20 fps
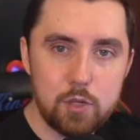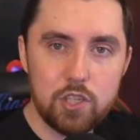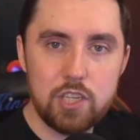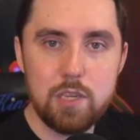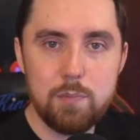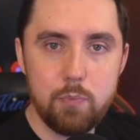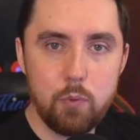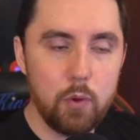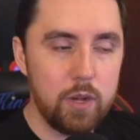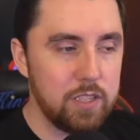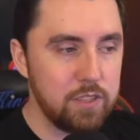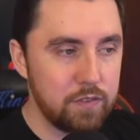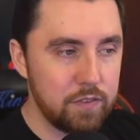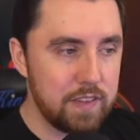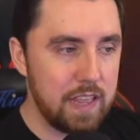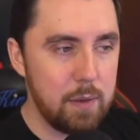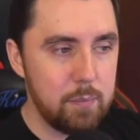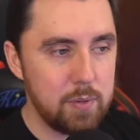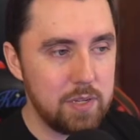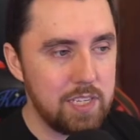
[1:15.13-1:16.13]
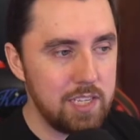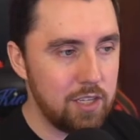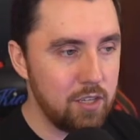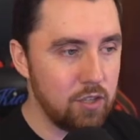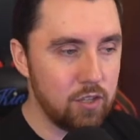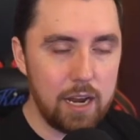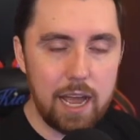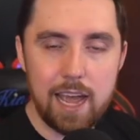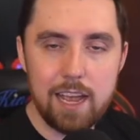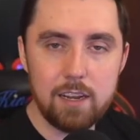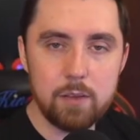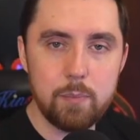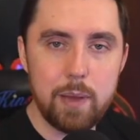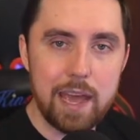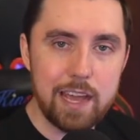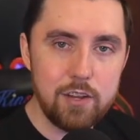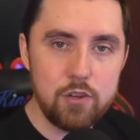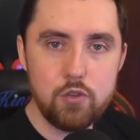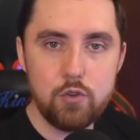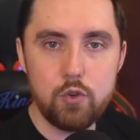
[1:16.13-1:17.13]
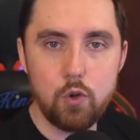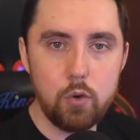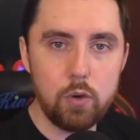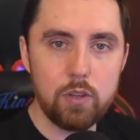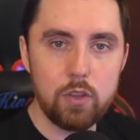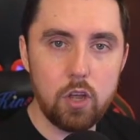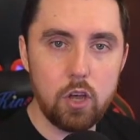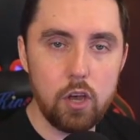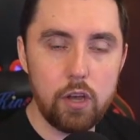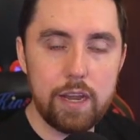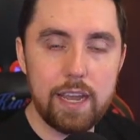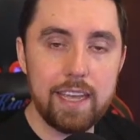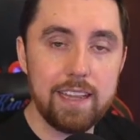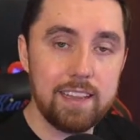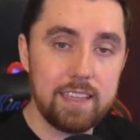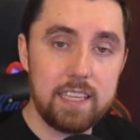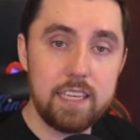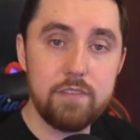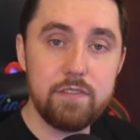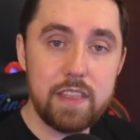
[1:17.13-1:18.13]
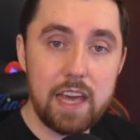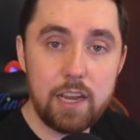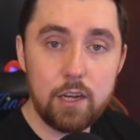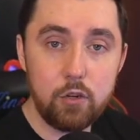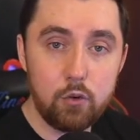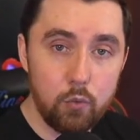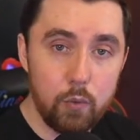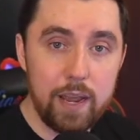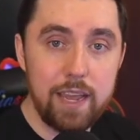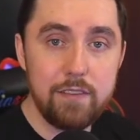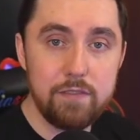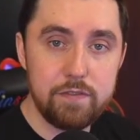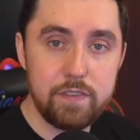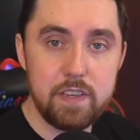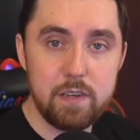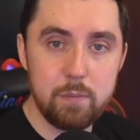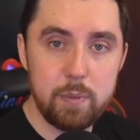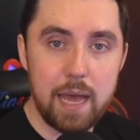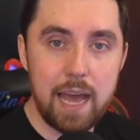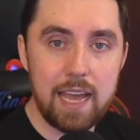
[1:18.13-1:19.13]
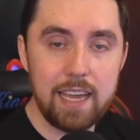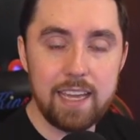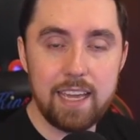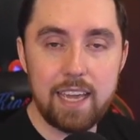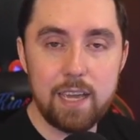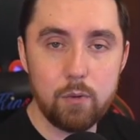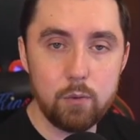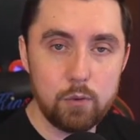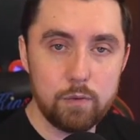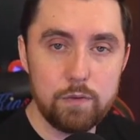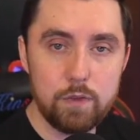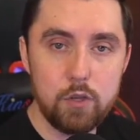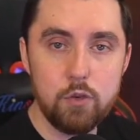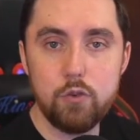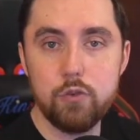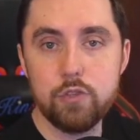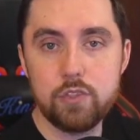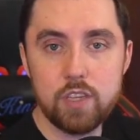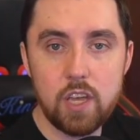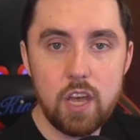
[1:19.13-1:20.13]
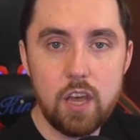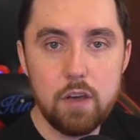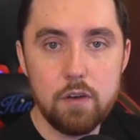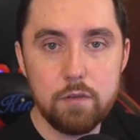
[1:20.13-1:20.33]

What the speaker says: G.Points for that particular item as you go along and leave that great feedback and reviews